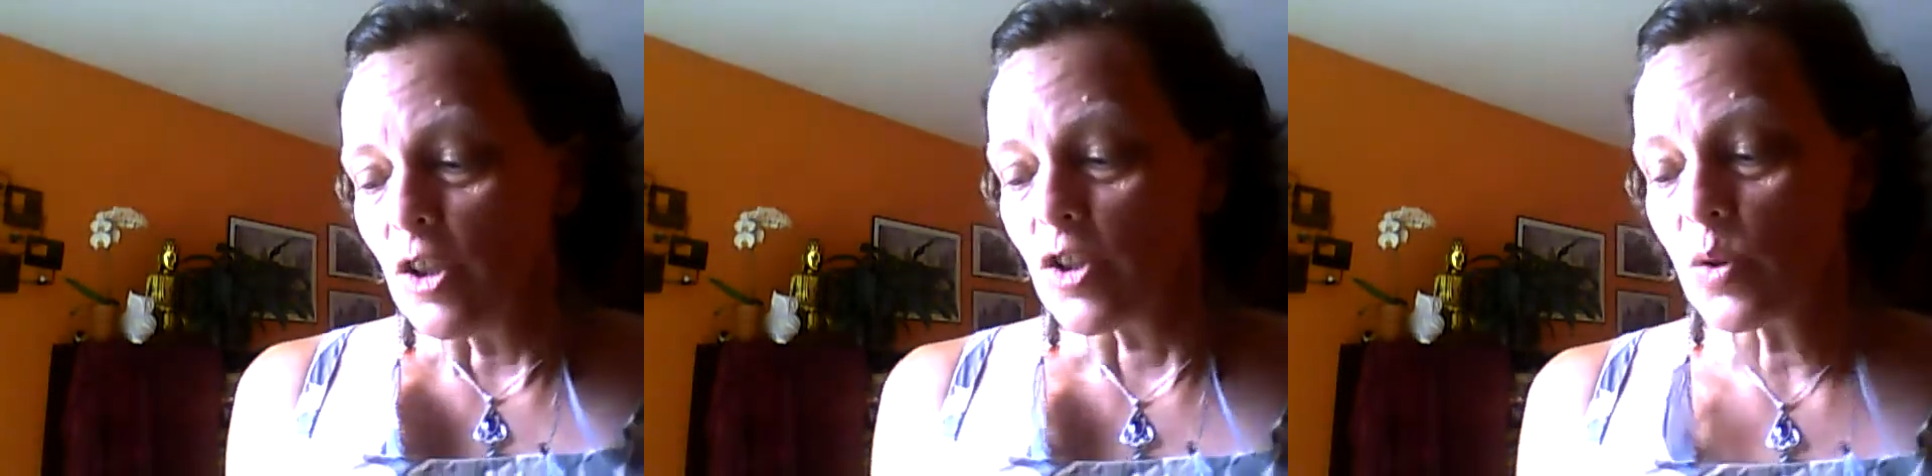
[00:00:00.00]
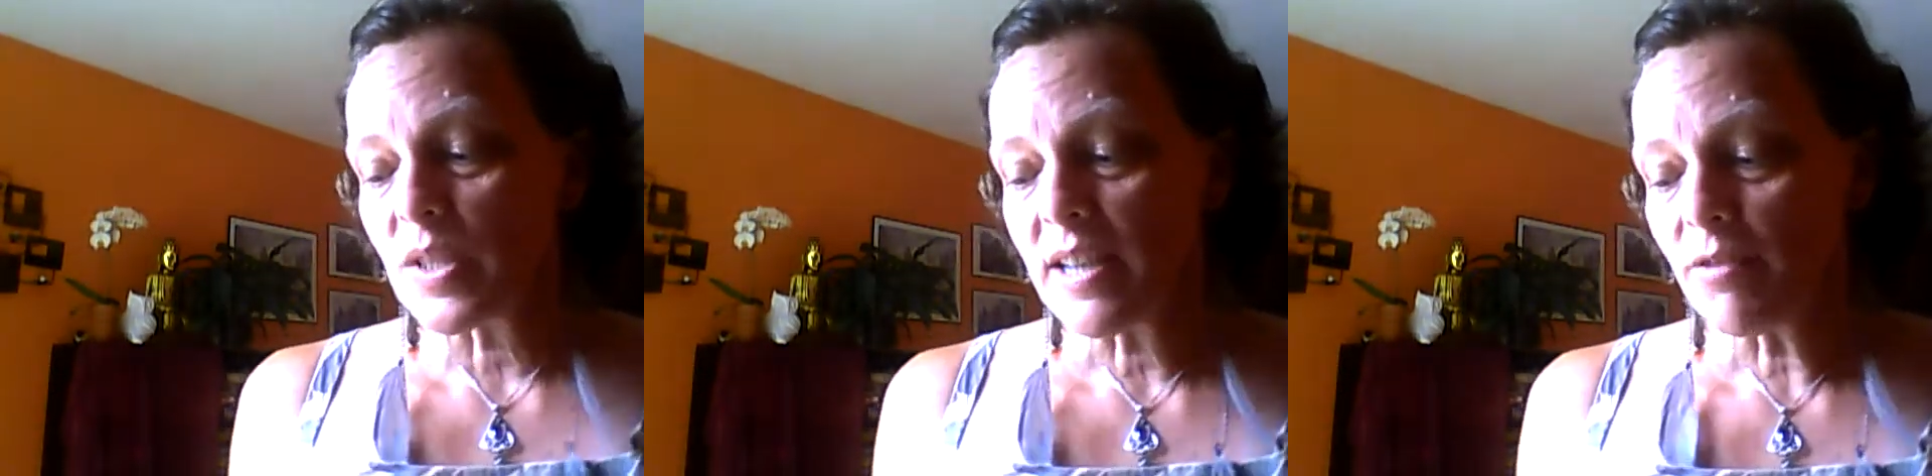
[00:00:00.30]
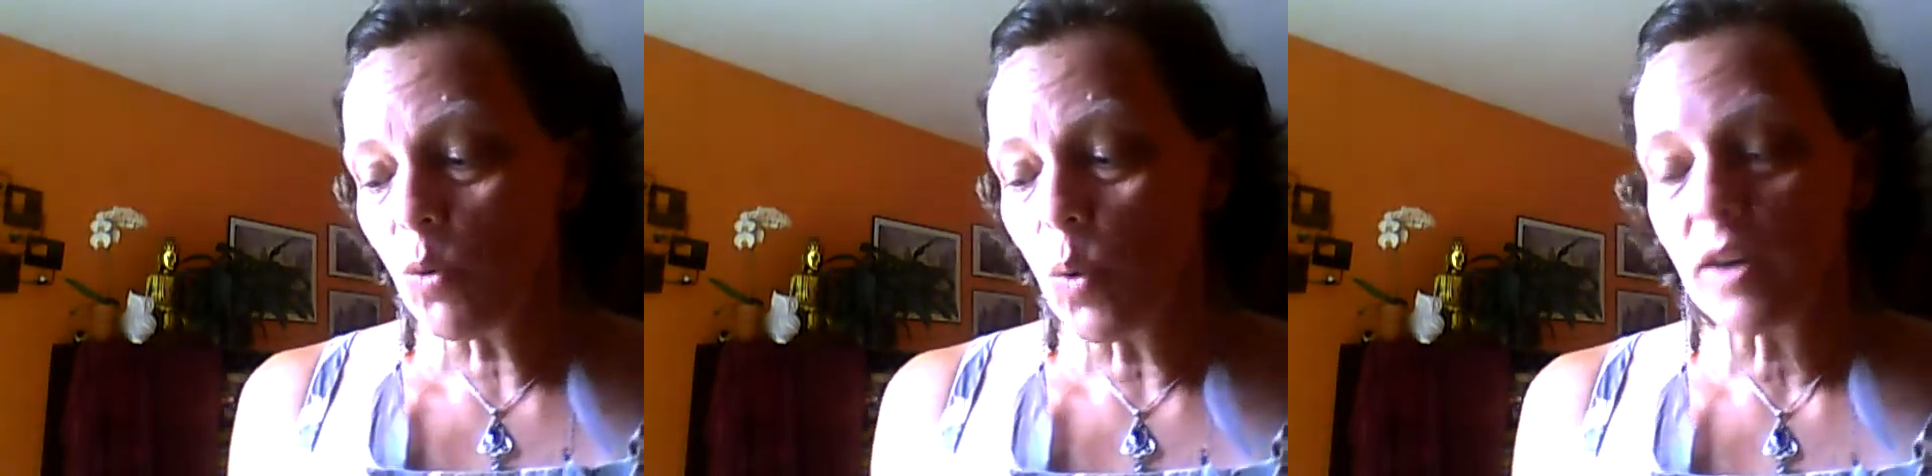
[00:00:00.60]
So
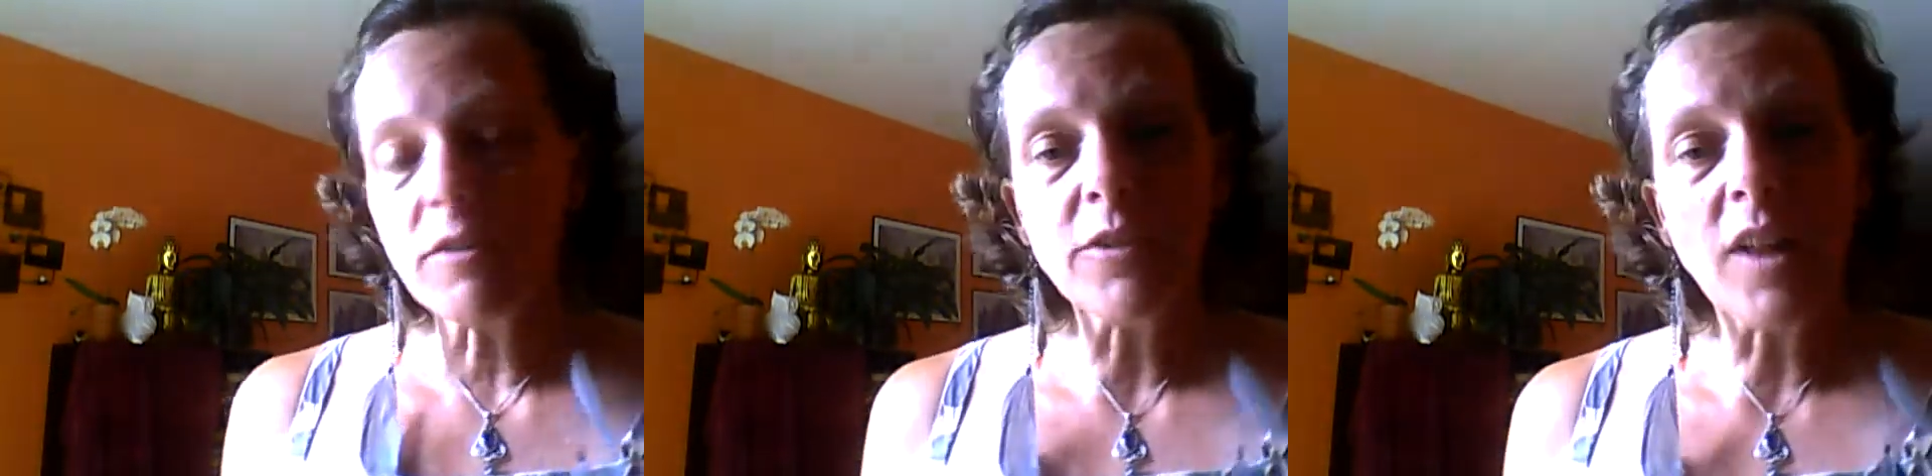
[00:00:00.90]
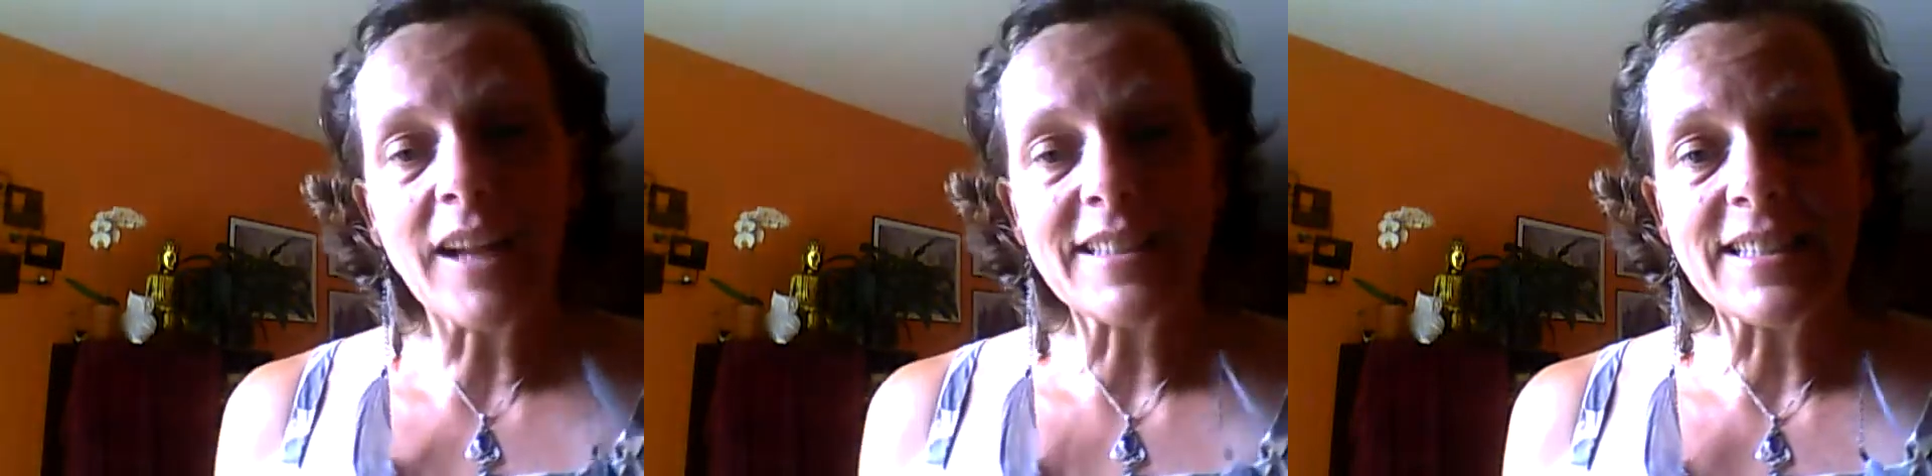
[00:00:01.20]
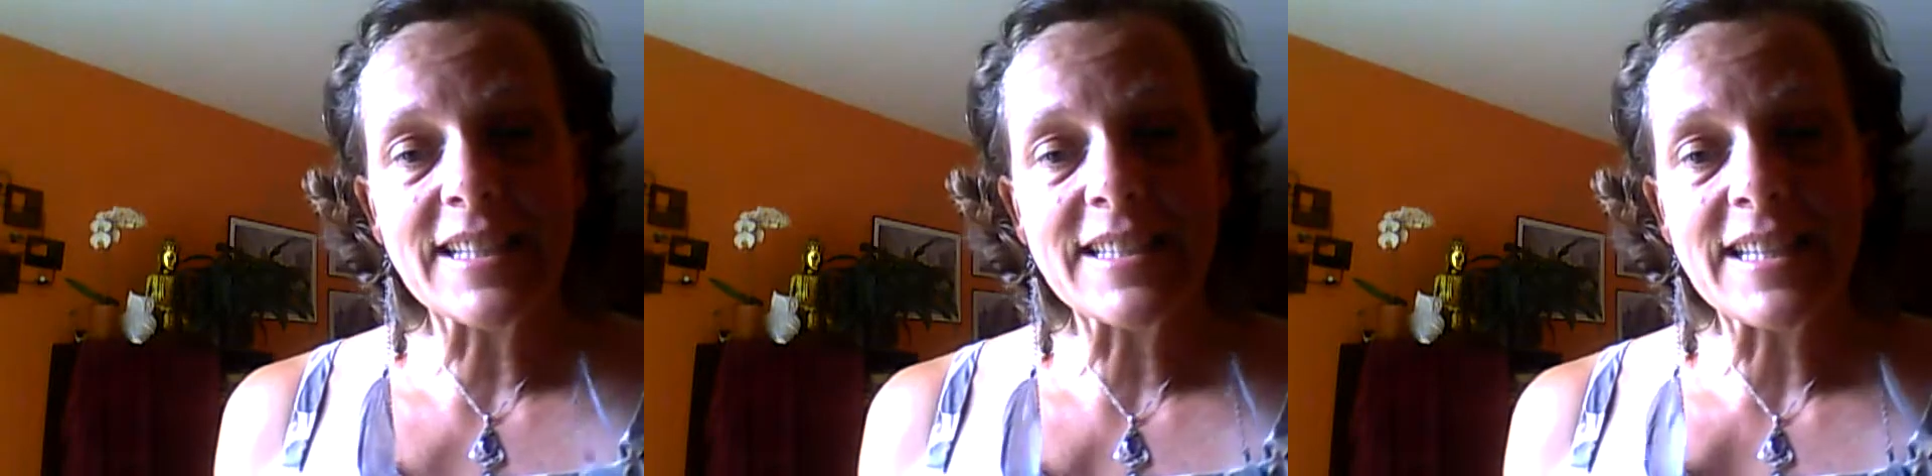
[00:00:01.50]
several wonderful
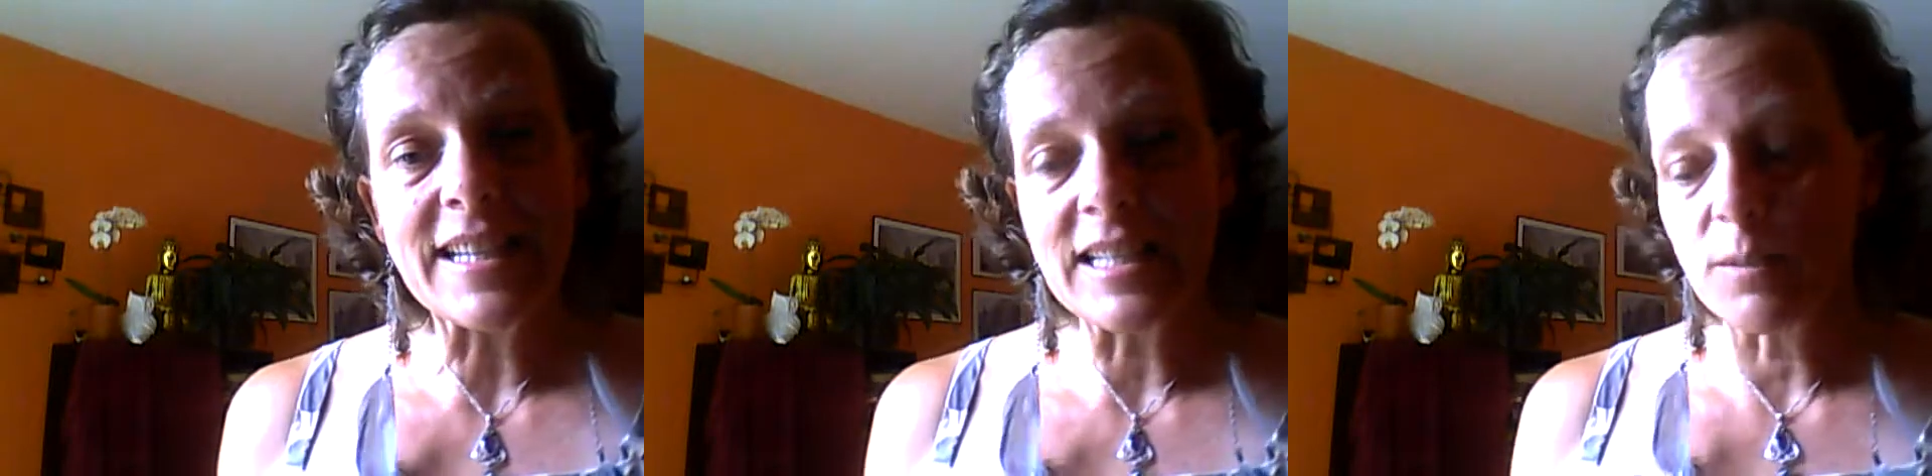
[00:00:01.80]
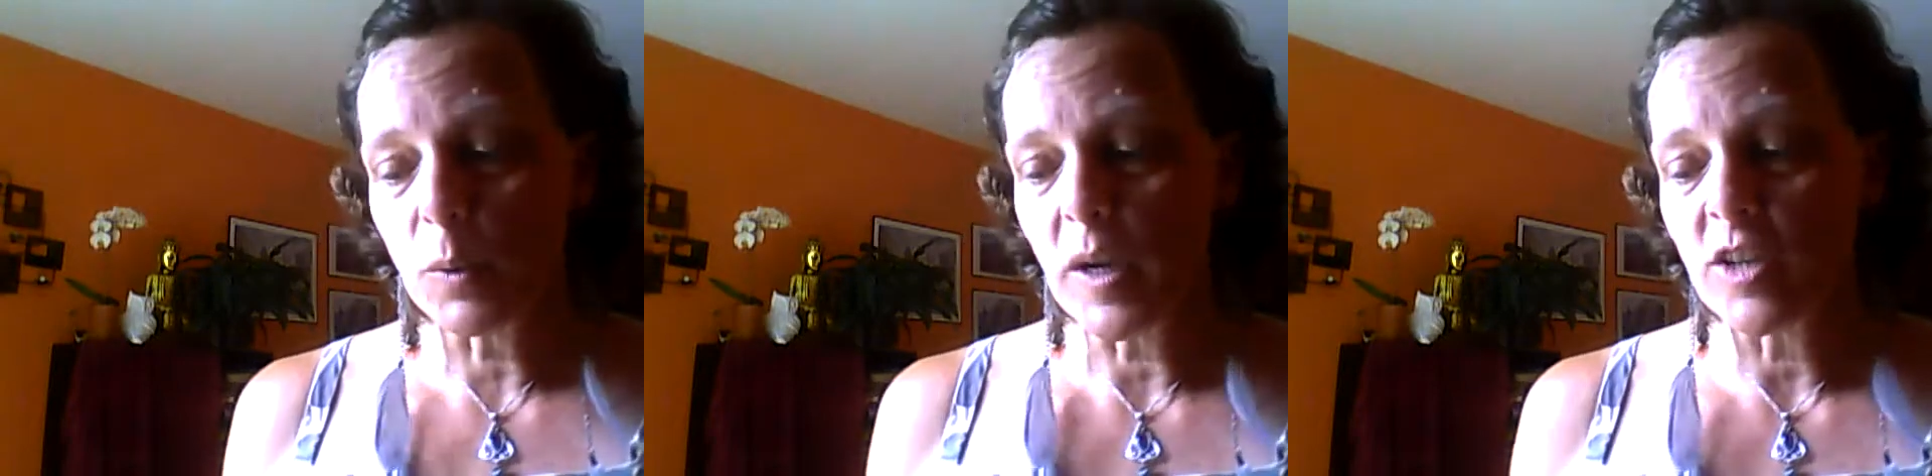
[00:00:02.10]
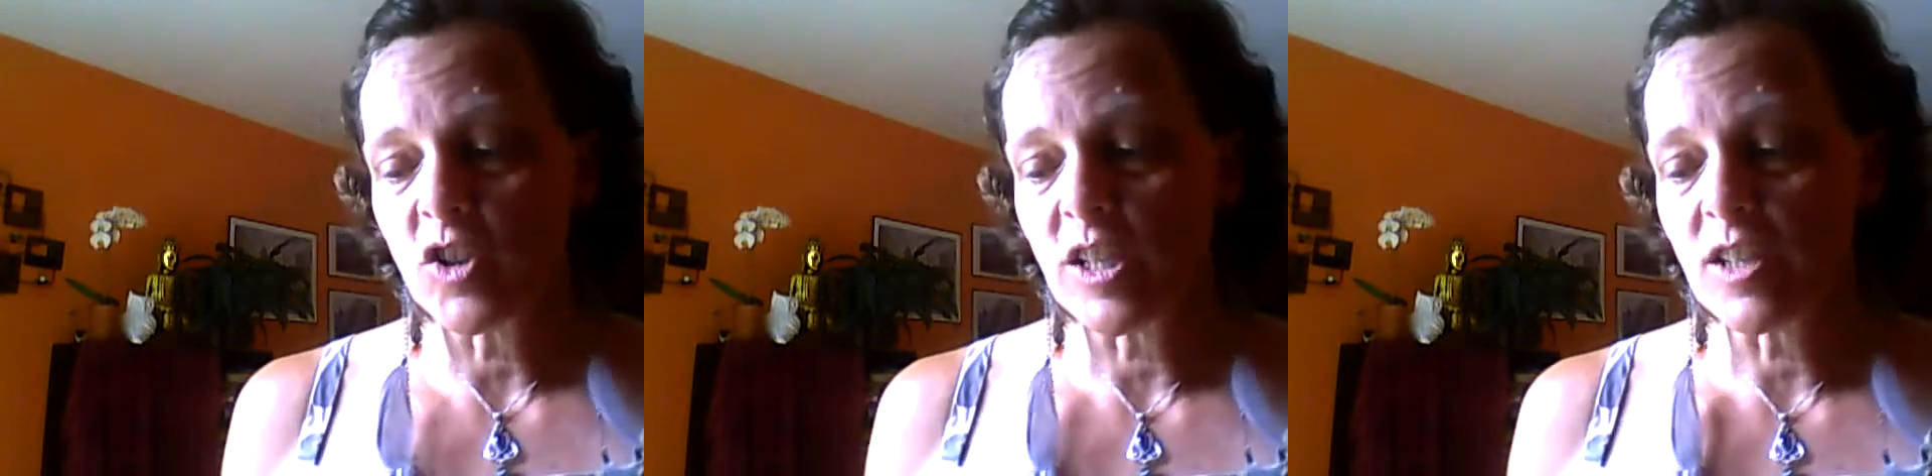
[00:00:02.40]
ideas and
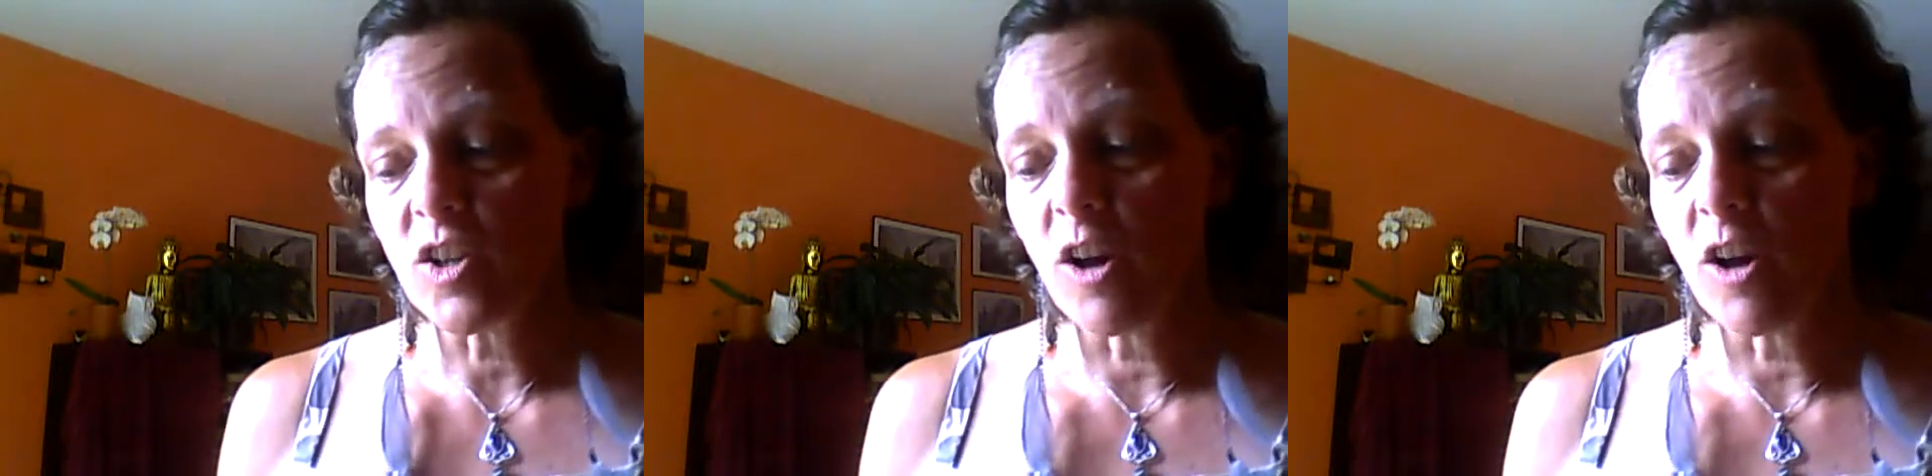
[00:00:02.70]
inspirations